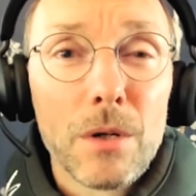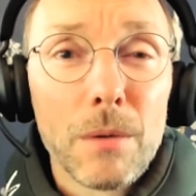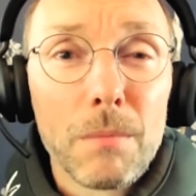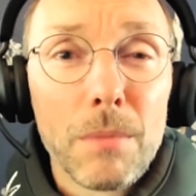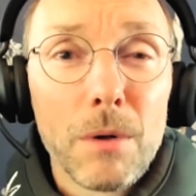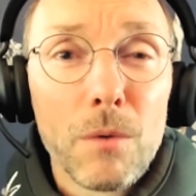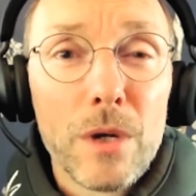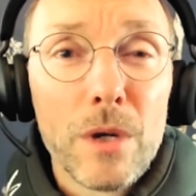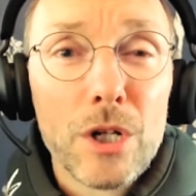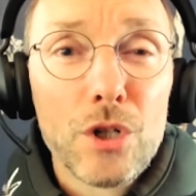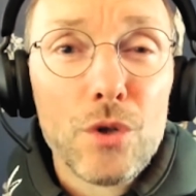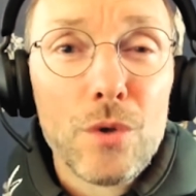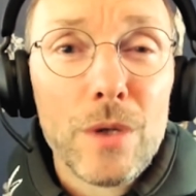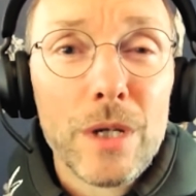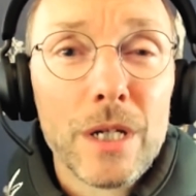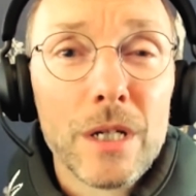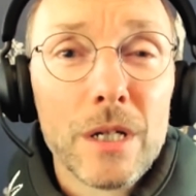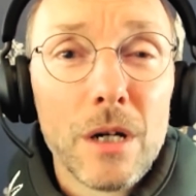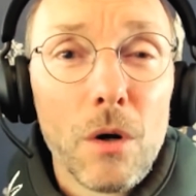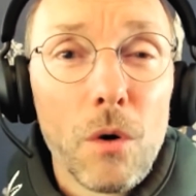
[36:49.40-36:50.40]
we're
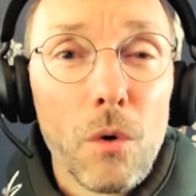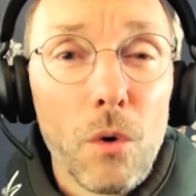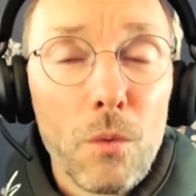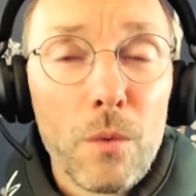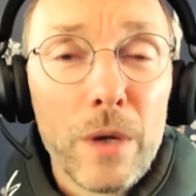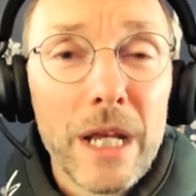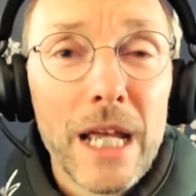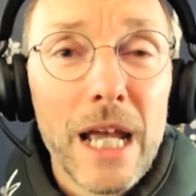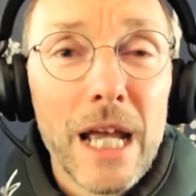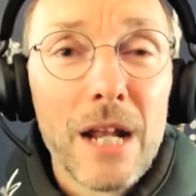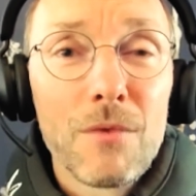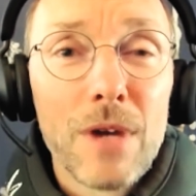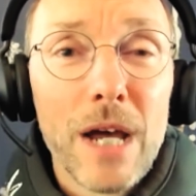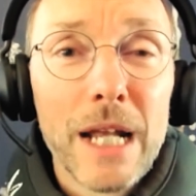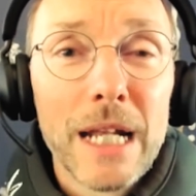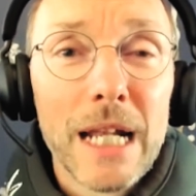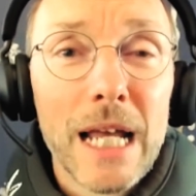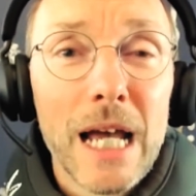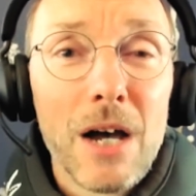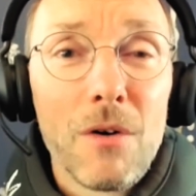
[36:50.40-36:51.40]
doing all we can
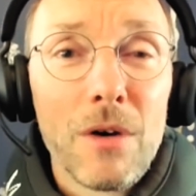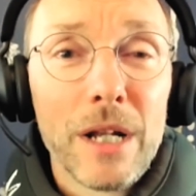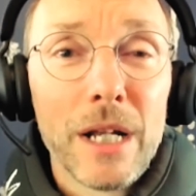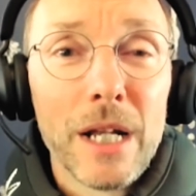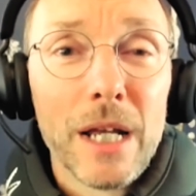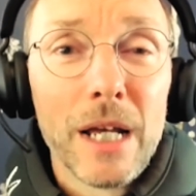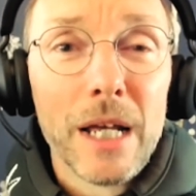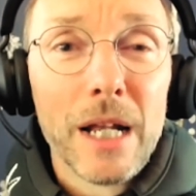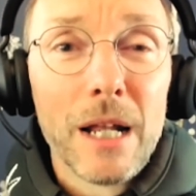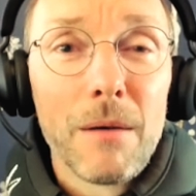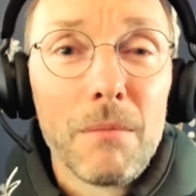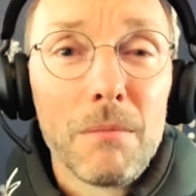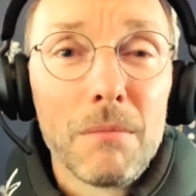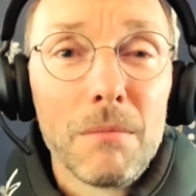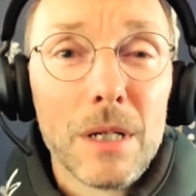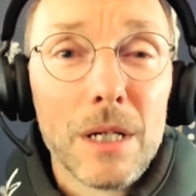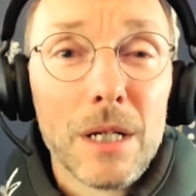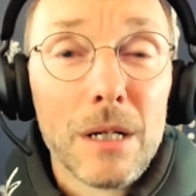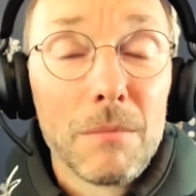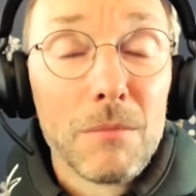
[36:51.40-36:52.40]
right now, and
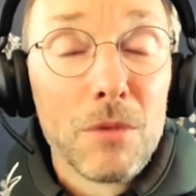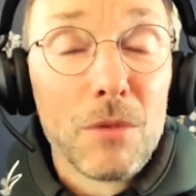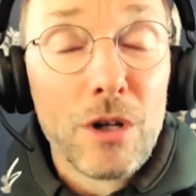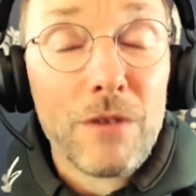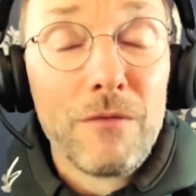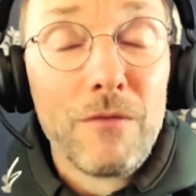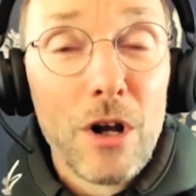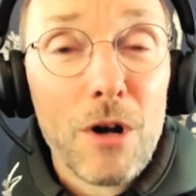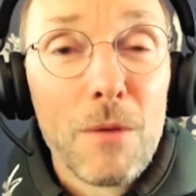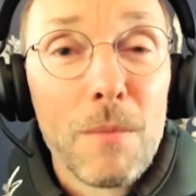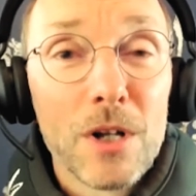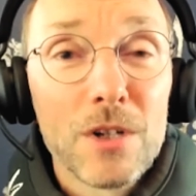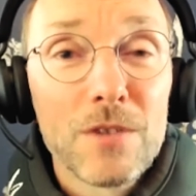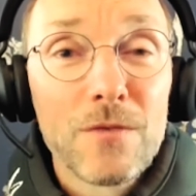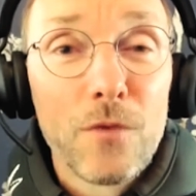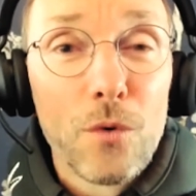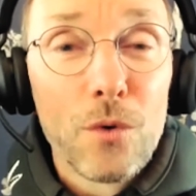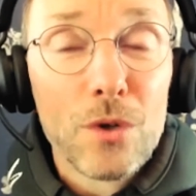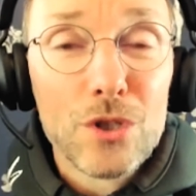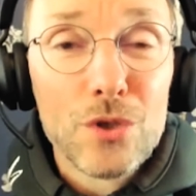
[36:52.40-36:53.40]
I'm looking very much
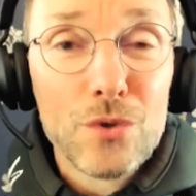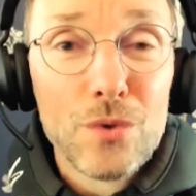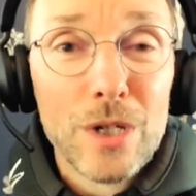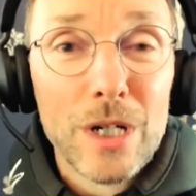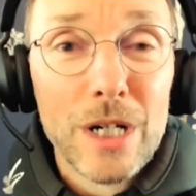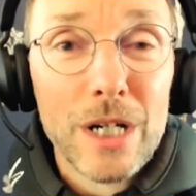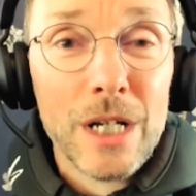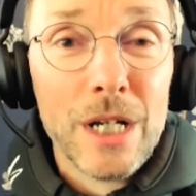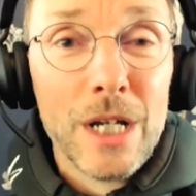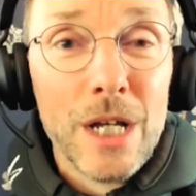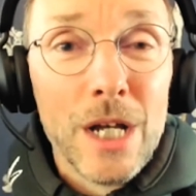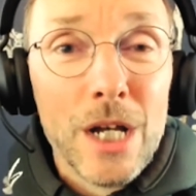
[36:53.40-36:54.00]
forward to